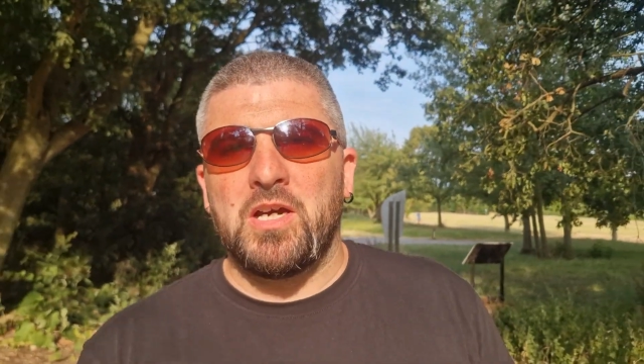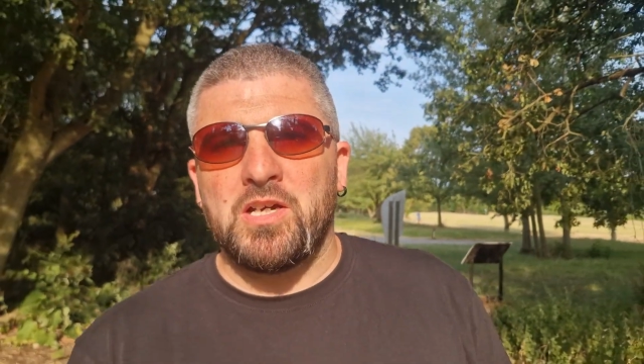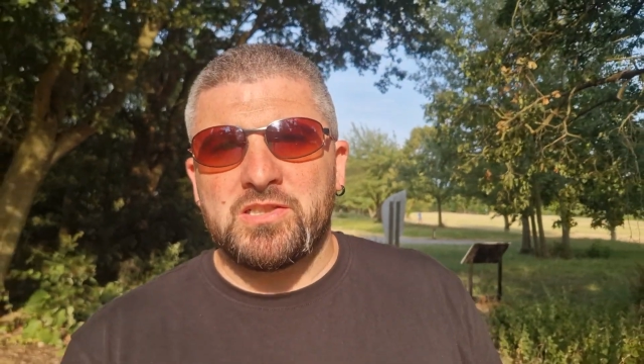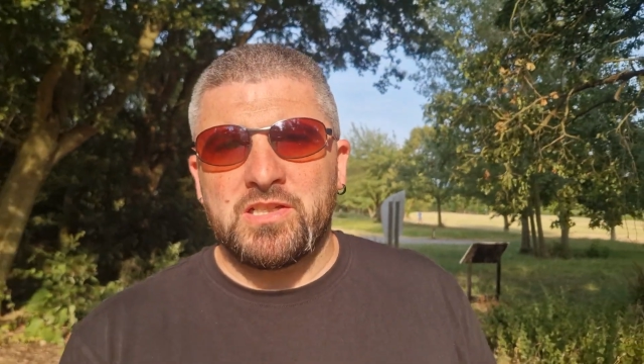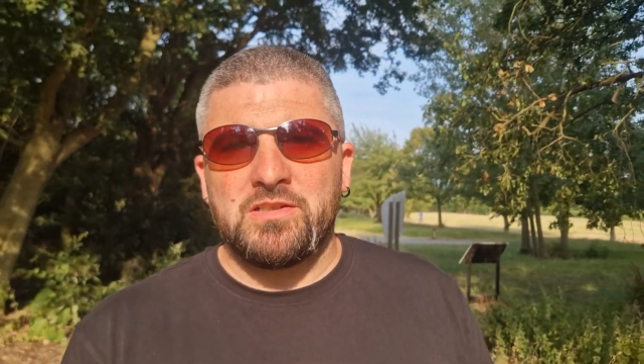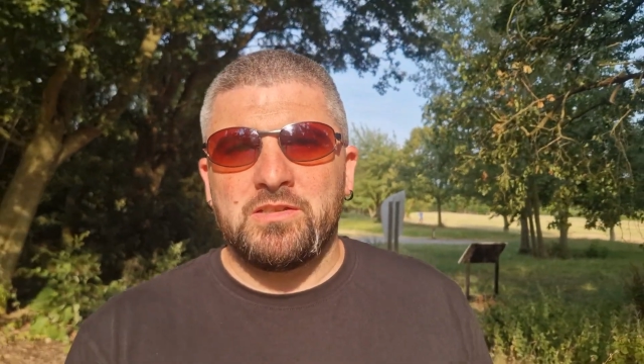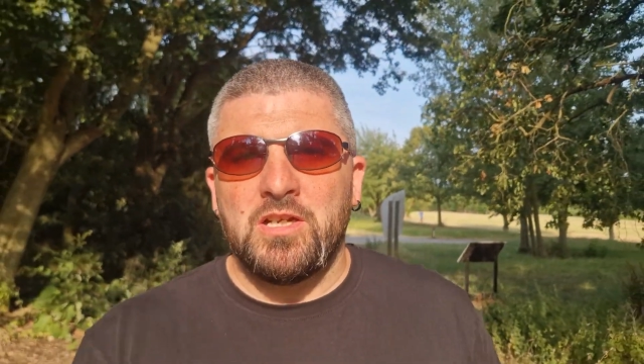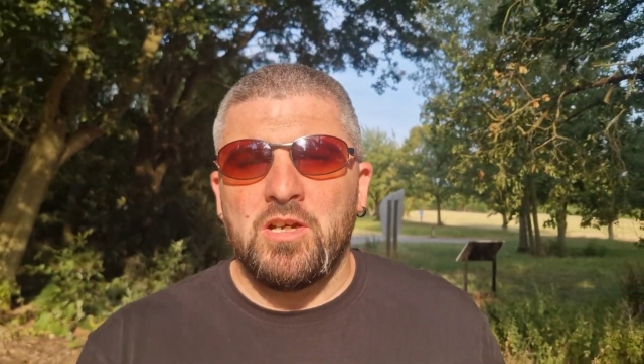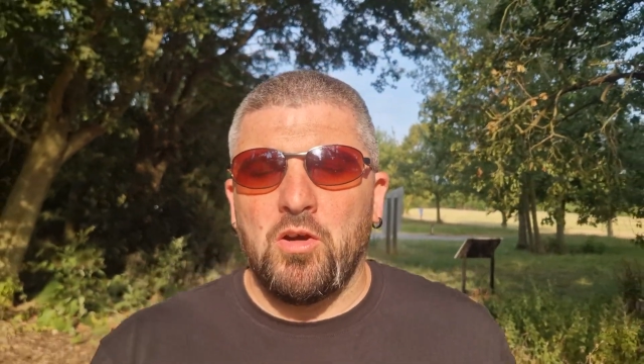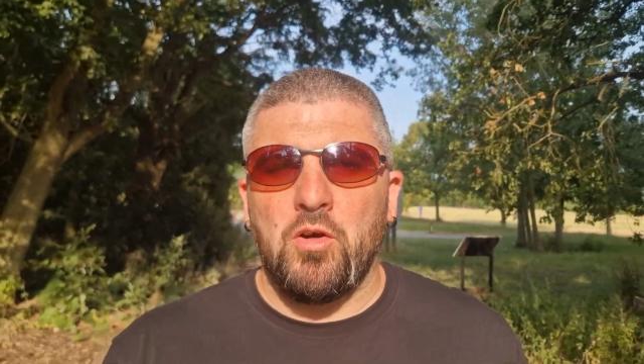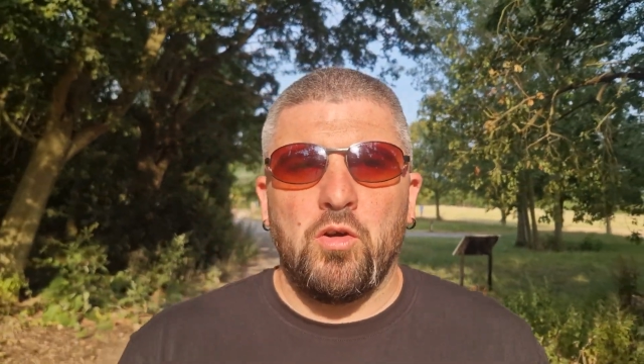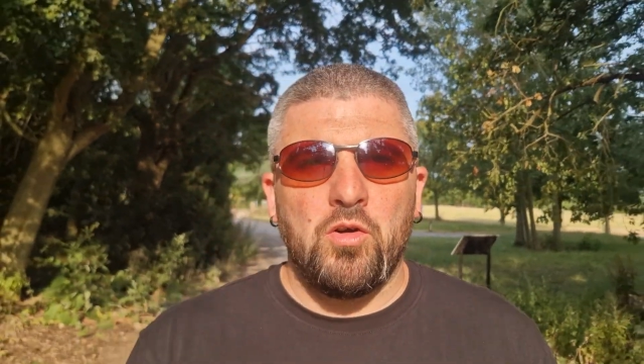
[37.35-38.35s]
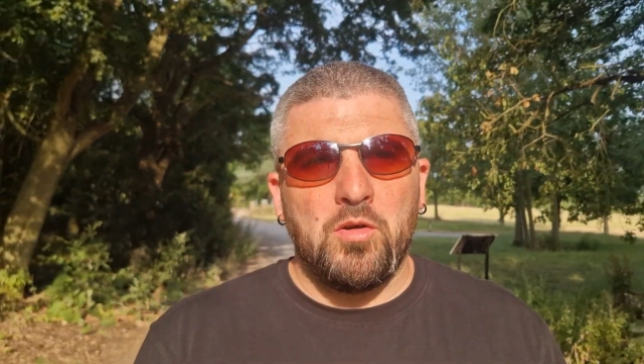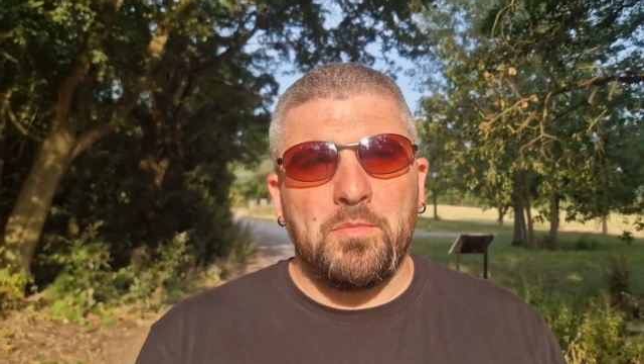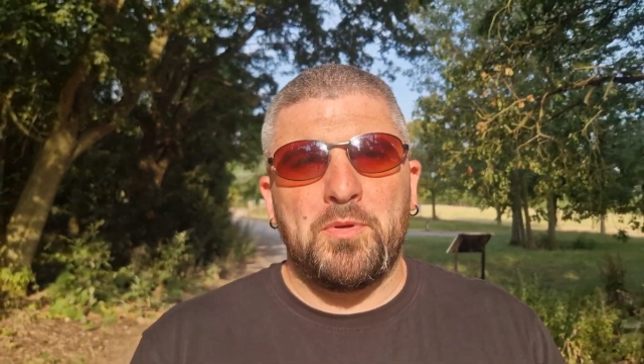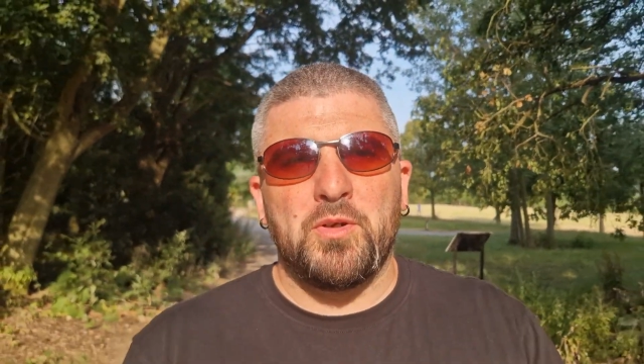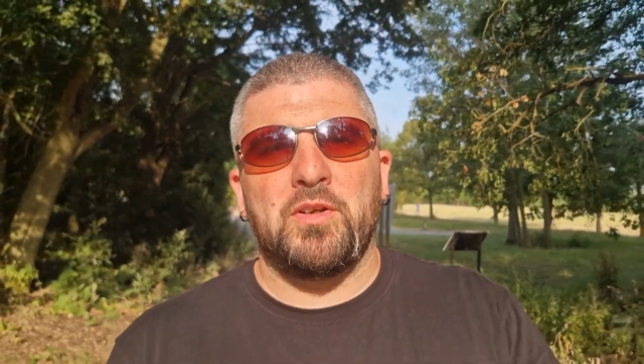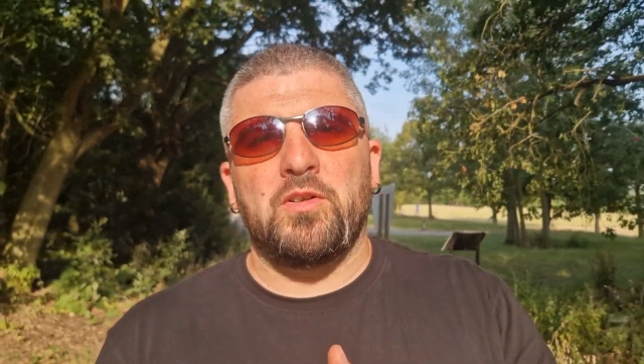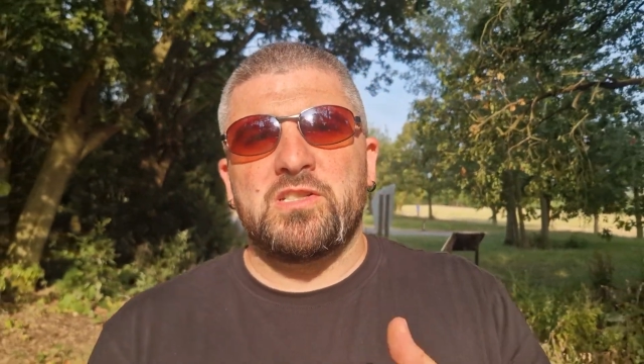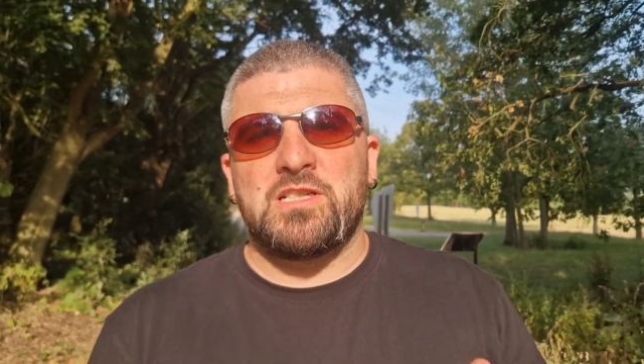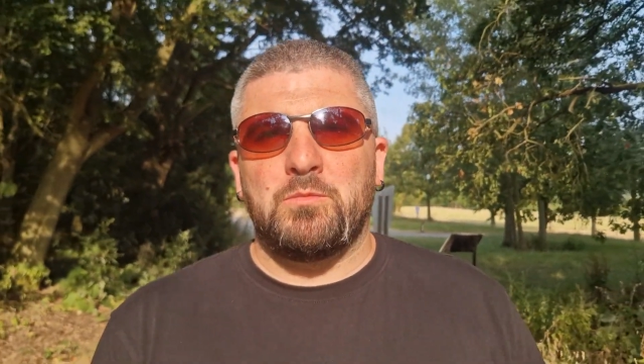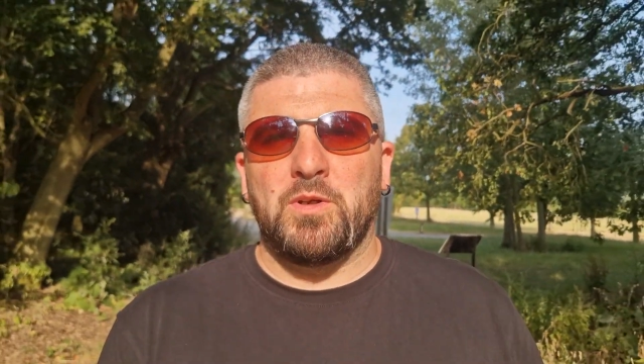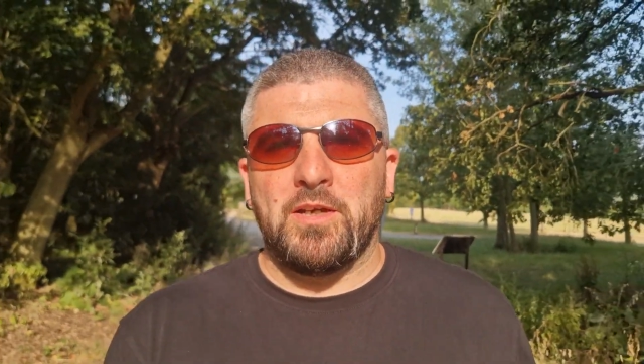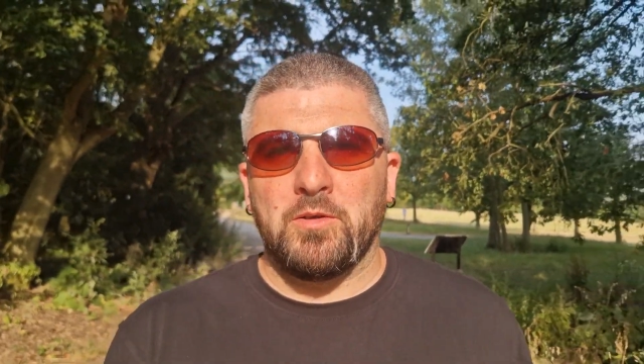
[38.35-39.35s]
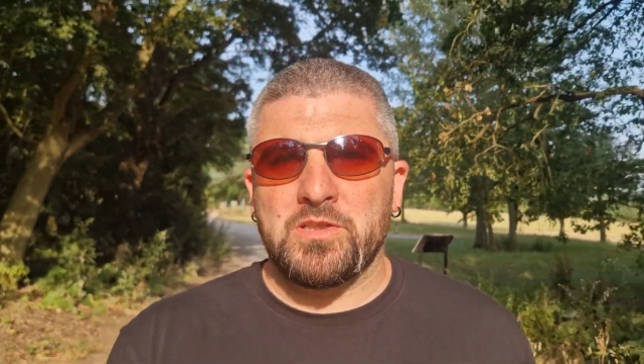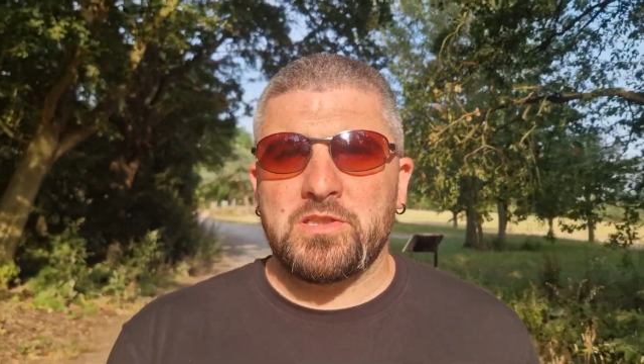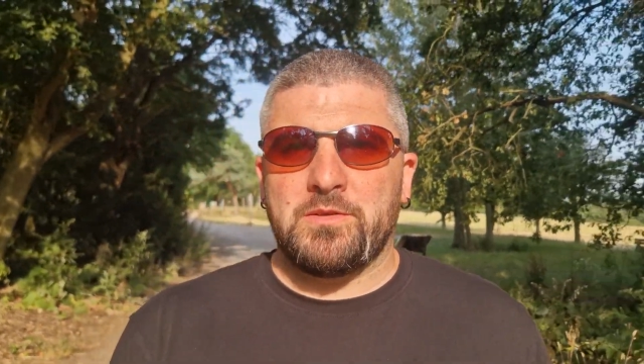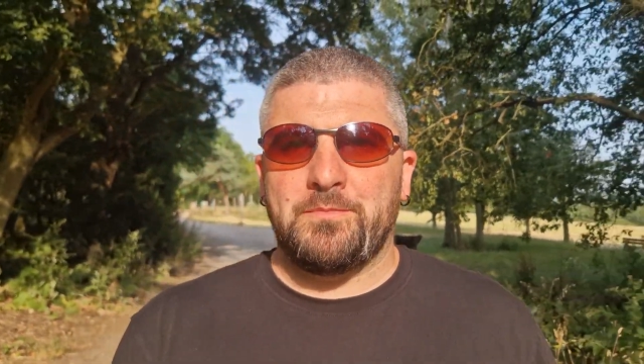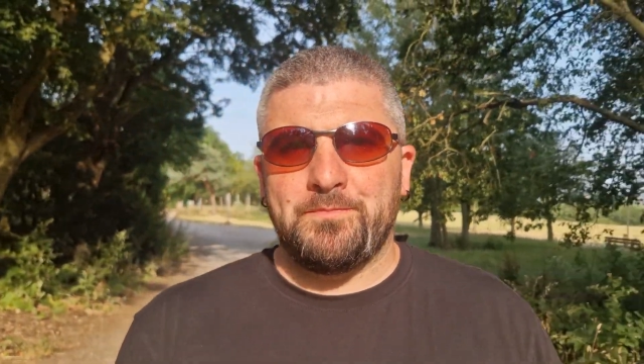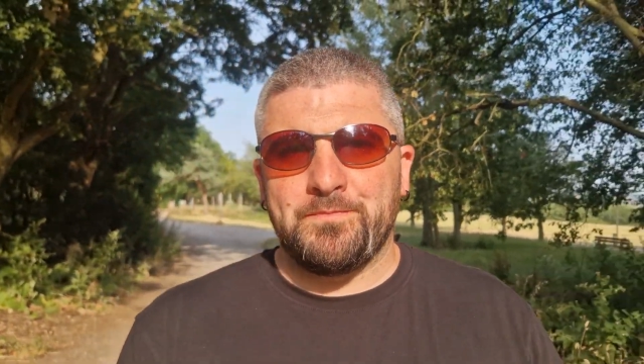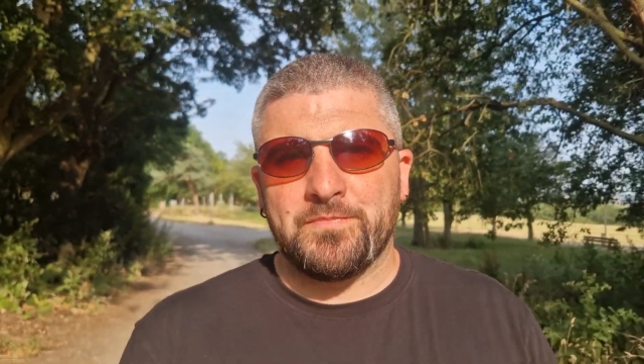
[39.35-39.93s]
person or put it on someone else.